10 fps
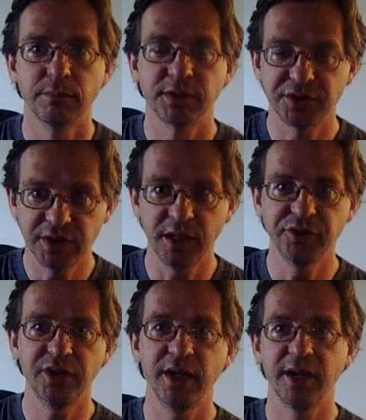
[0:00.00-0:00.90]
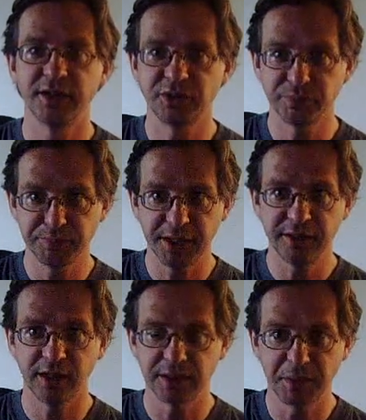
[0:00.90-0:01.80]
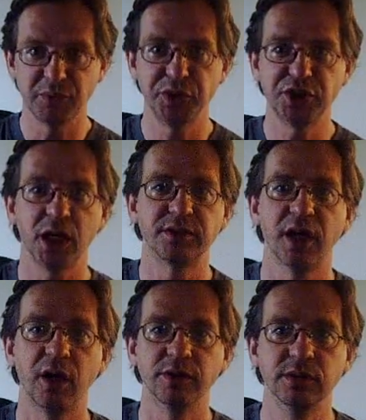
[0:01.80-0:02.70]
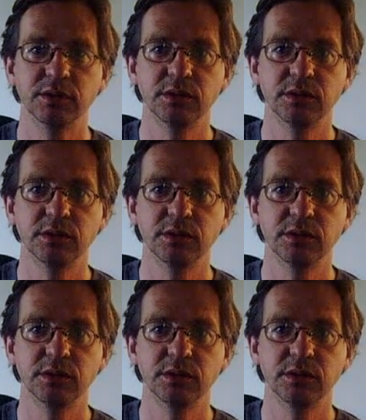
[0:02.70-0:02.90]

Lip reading: But the challenge there again is many times, sometimes we shut down